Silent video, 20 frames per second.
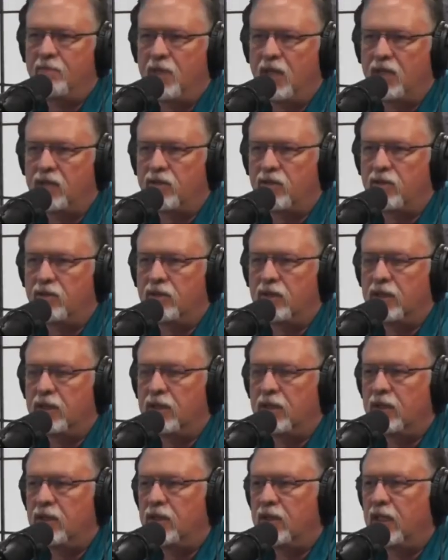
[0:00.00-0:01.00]
muzzle
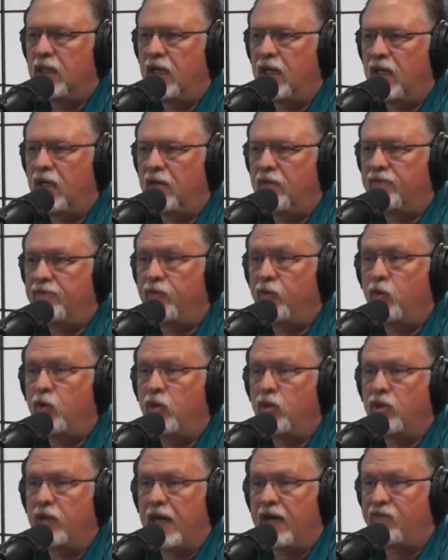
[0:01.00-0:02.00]

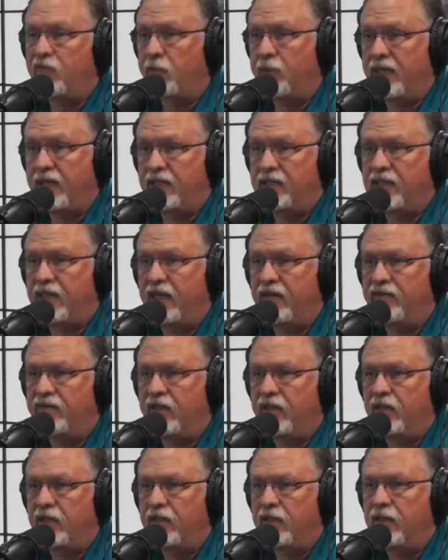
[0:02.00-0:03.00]
for everybody's safety.